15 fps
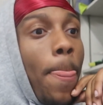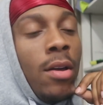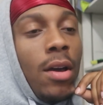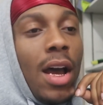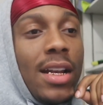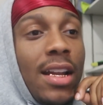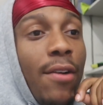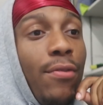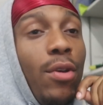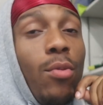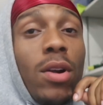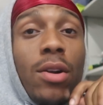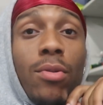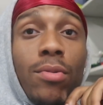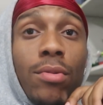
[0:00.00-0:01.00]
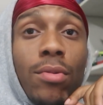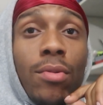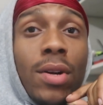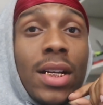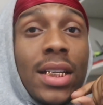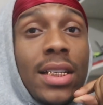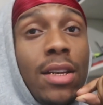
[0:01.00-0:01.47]
I definitely
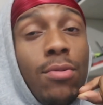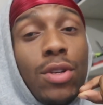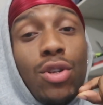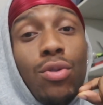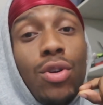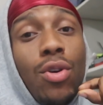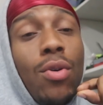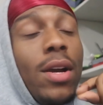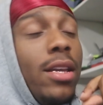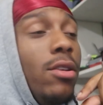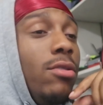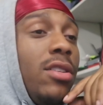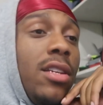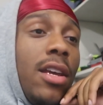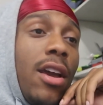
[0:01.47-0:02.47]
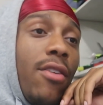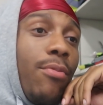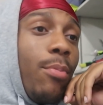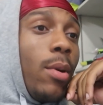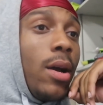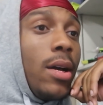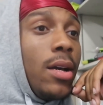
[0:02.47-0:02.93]
want to see what you do at
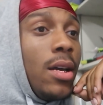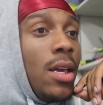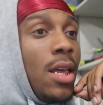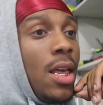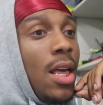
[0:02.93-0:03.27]
UCF, bro.